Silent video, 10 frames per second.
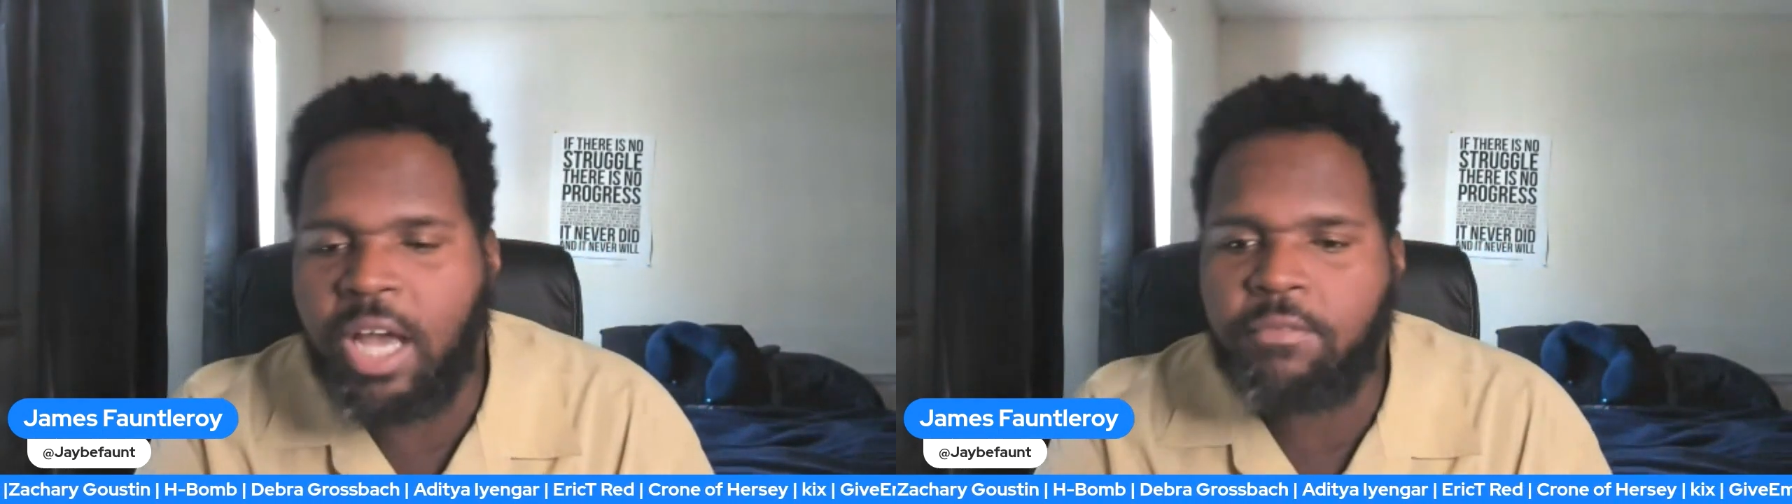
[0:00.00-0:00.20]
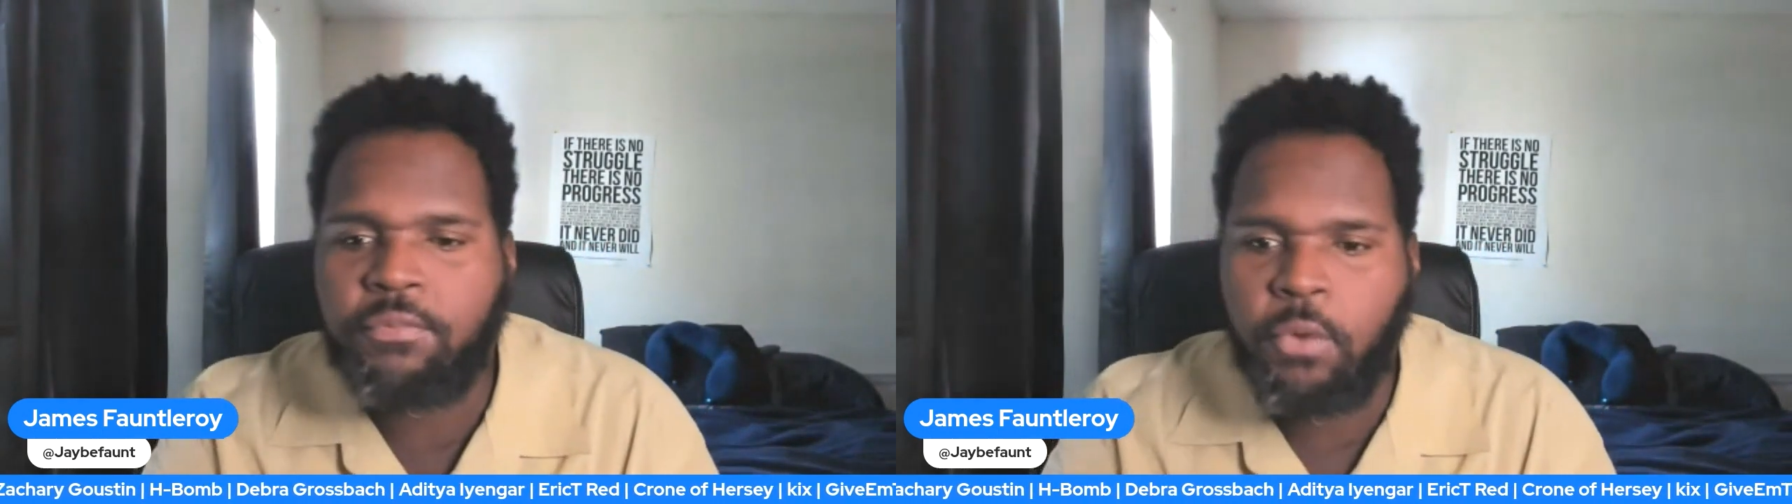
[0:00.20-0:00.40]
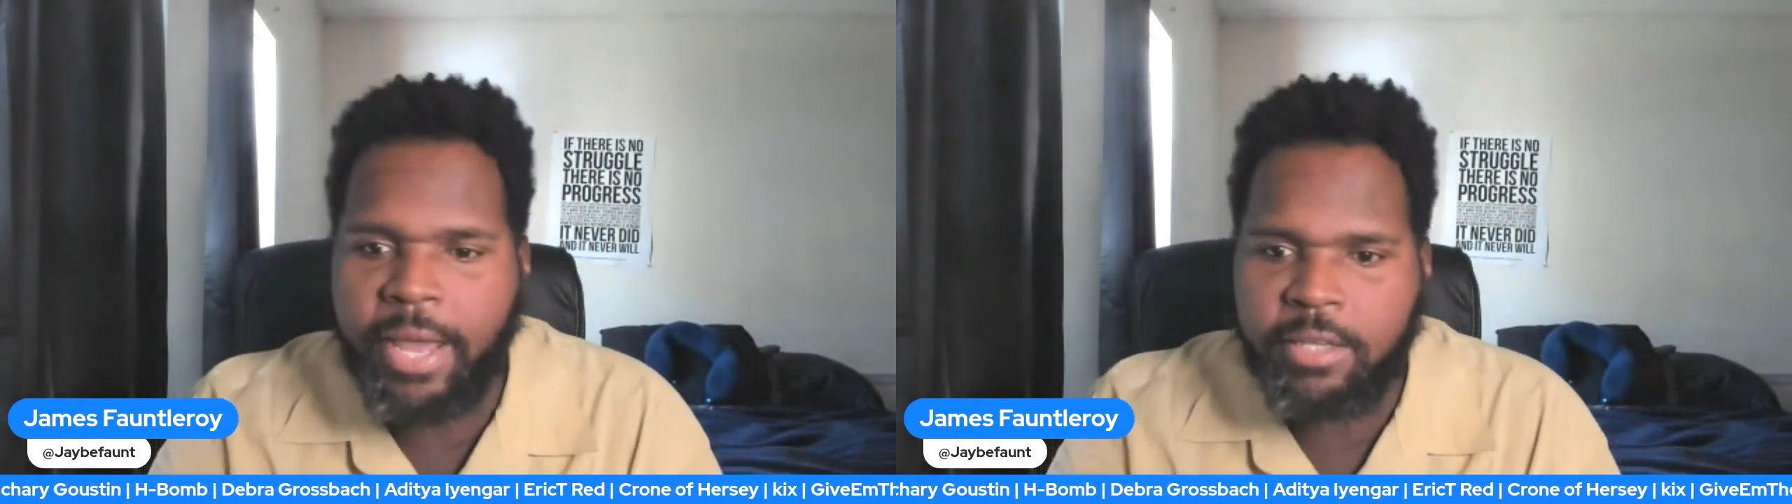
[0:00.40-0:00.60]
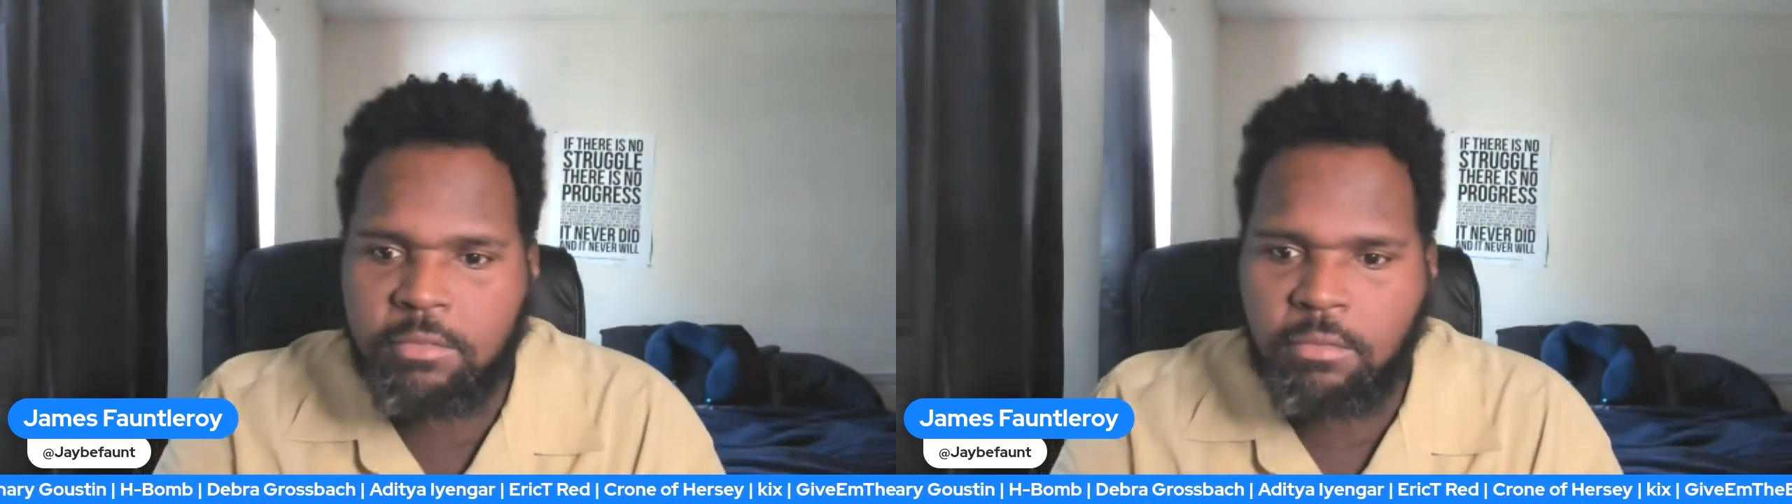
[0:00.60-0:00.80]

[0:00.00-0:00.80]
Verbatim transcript: fret.